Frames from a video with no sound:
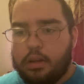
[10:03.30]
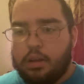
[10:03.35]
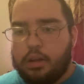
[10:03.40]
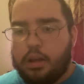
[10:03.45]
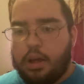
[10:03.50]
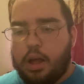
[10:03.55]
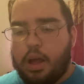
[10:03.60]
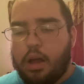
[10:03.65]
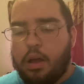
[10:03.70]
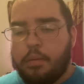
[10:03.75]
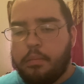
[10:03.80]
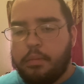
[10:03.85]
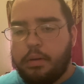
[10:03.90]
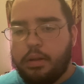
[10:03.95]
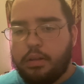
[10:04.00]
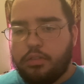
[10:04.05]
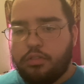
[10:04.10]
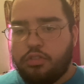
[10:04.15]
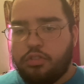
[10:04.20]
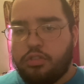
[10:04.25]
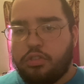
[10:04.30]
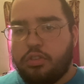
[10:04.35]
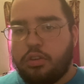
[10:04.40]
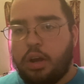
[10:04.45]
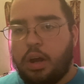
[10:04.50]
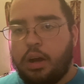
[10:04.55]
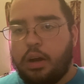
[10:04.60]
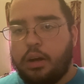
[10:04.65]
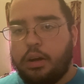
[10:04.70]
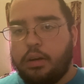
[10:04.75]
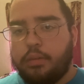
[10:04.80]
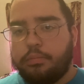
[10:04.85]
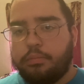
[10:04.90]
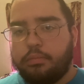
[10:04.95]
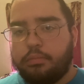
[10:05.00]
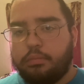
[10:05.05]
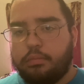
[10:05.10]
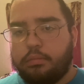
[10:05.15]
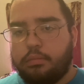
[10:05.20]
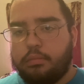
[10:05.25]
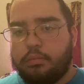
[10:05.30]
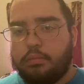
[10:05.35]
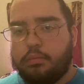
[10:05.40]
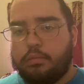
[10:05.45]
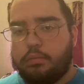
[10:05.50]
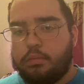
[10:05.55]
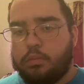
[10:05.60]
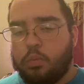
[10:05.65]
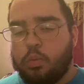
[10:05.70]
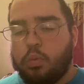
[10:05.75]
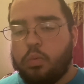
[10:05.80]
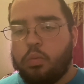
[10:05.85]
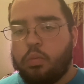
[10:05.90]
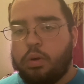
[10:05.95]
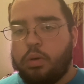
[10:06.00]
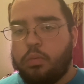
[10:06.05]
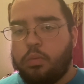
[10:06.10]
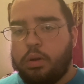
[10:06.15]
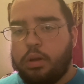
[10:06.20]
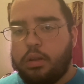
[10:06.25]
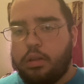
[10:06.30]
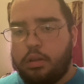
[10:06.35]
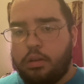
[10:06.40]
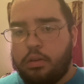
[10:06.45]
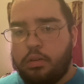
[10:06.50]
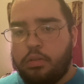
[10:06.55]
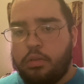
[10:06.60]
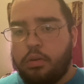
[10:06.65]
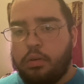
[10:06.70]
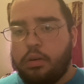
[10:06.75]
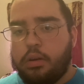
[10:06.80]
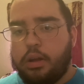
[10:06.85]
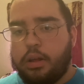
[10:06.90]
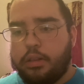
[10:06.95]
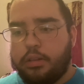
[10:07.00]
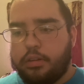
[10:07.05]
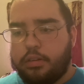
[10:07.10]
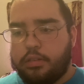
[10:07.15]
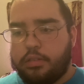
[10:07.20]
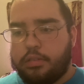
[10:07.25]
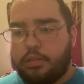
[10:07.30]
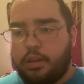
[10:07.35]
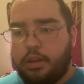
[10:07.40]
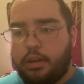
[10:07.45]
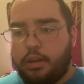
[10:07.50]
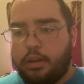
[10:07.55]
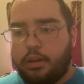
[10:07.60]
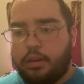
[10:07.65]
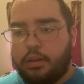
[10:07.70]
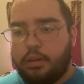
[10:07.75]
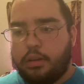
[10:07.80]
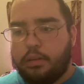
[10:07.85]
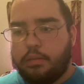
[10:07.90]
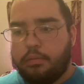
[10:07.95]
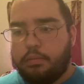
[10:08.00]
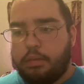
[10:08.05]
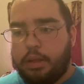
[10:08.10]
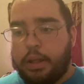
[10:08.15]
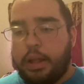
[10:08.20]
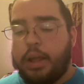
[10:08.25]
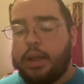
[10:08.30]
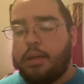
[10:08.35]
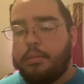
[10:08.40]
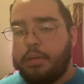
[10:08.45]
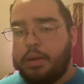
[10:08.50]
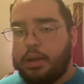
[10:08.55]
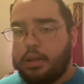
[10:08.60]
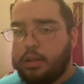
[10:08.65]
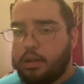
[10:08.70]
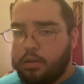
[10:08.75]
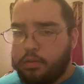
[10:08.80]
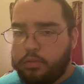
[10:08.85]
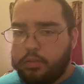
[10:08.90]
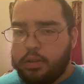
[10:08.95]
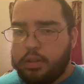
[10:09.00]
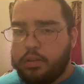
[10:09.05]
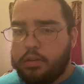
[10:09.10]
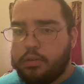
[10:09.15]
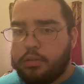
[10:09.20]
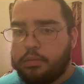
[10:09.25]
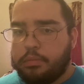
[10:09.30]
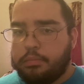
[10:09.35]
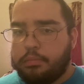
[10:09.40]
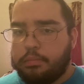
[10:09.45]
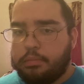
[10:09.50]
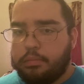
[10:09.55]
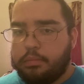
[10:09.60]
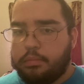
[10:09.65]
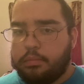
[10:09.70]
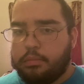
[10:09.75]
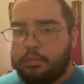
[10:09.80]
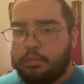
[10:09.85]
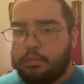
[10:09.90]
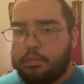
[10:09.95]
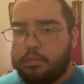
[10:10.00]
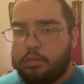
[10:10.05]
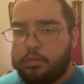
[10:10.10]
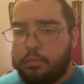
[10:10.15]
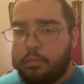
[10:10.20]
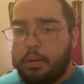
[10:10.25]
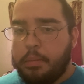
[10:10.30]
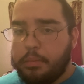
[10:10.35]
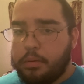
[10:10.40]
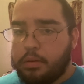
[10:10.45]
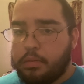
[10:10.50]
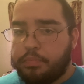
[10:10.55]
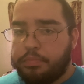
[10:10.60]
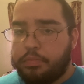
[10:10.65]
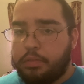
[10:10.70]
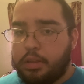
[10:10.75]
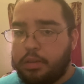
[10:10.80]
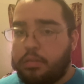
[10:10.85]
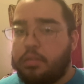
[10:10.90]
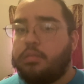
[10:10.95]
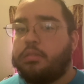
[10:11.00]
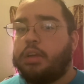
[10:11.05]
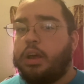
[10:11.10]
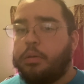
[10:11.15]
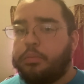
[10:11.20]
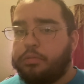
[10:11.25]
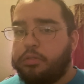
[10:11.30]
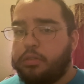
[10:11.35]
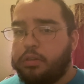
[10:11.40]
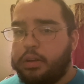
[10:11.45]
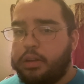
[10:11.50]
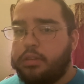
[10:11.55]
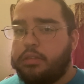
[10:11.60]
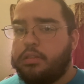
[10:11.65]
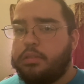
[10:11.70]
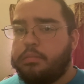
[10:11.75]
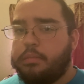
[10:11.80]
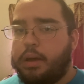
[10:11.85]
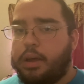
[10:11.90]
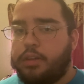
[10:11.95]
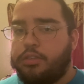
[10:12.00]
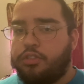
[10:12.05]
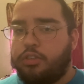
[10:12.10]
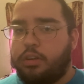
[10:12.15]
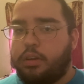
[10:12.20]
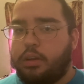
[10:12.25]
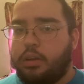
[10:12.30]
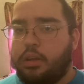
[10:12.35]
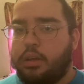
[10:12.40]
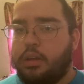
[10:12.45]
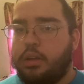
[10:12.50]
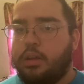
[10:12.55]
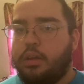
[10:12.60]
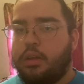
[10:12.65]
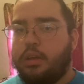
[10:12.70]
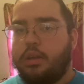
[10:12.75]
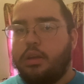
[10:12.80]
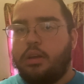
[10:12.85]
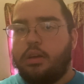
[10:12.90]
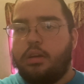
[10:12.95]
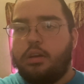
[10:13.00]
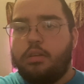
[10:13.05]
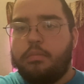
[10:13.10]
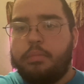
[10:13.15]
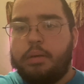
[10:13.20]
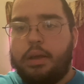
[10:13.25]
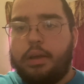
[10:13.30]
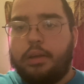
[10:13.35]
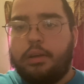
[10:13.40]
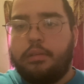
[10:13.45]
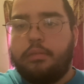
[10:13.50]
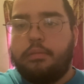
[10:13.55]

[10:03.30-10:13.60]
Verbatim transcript: how much, um, what, what you don't understand. And I can make another video. Remember, this is Helpful Hints and Magic. Goodbye.